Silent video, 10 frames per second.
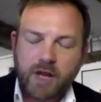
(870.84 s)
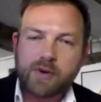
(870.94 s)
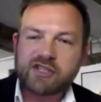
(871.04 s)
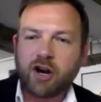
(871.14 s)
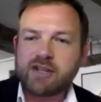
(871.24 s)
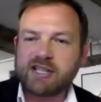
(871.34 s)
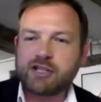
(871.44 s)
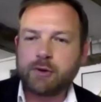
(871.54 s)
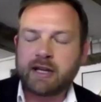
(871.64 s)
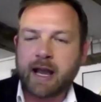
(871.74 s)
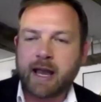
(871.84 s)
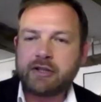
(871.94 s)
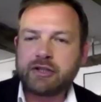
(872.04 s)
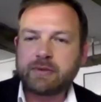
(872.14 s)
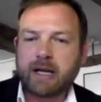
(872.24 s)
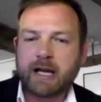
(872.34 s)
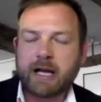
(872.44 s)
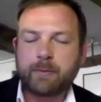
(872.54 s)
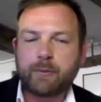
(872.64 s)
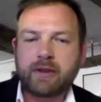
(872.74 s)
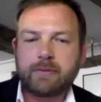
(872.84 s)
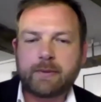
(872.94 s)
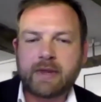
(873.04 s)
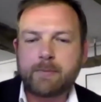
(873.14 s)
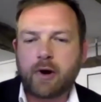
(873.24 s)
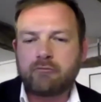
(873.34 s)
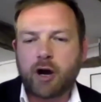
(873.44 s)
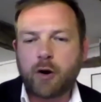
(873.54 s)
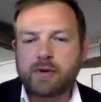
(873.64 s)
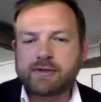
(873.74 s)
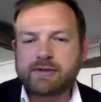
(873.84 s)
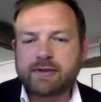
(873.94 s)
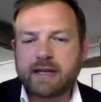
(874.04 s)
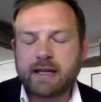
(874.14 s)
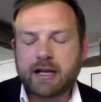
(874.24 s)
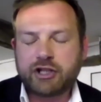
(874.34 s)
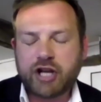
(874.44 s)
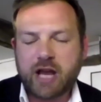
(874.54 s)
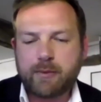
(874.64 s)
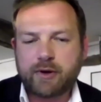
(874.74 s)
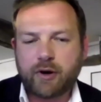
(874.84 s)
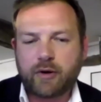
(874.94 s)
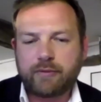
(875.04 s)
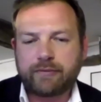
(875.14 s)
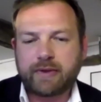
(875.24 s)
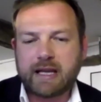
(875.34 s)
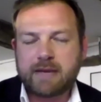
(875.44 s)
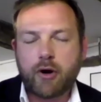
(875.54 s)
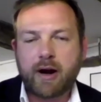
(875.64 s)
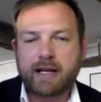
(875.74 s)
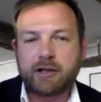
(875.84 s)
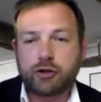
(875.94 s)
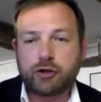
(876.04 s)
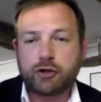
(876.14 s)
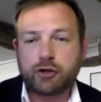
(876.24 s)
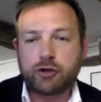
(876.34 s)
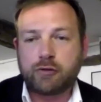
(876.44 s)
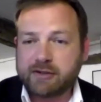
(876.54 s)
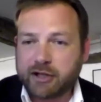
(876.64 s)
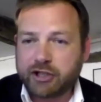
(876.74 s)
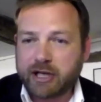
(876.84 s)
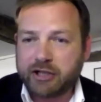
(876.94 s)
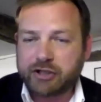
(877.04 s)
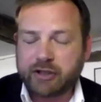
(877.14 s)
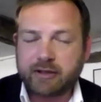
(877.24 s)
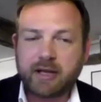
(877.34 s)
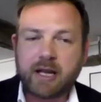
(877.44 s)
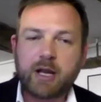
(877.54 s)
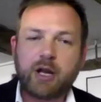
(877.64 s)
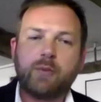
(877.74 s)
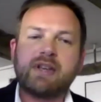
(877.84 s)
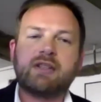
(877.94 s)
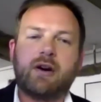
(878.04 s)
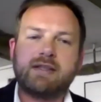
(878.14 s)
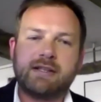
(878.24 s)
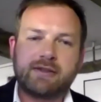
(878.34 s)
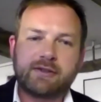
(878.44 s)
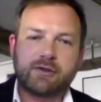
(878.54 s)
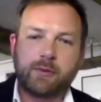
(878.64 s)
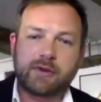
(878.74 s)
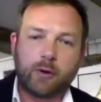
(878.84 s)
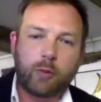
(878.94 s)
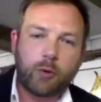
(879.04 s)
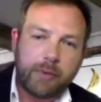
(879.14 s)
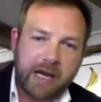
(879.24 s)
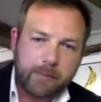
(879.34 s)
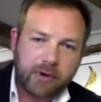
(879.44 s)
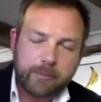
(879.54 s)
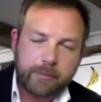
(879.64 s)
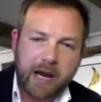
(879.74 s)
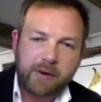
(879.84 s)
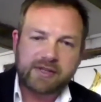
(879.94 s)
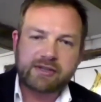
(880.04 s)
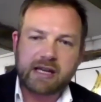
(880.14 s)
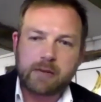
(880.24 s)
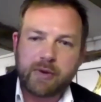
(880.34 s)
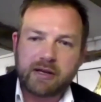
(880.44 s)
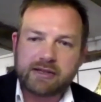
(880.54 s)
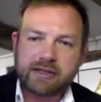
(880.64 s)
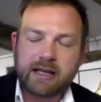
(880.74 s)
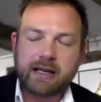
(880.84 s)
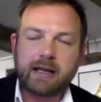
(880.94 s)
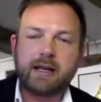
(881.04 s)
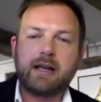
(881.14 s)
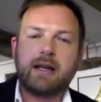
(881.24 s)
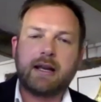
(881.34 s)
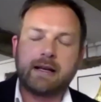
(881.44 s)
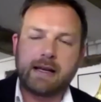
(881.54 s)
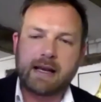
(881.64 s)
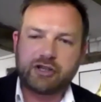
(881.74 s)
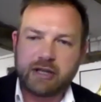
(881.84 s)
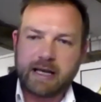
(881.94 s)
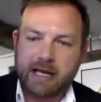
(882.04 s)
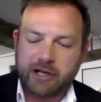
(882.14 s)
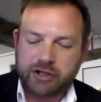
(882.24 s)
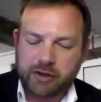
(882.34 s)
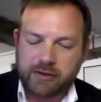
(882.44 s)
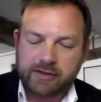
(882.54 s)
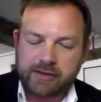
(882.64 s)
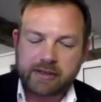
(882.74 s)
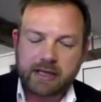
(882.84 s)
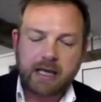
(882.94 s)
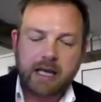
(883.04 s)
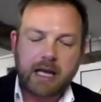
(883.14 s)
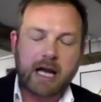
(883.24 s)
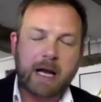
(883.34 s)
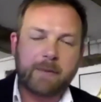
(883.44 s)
we're starting to engage within my role as the chairman of the Mining Insurance and Risk Association. We're starting to talk to a lot more people about sustainability and ESG issues.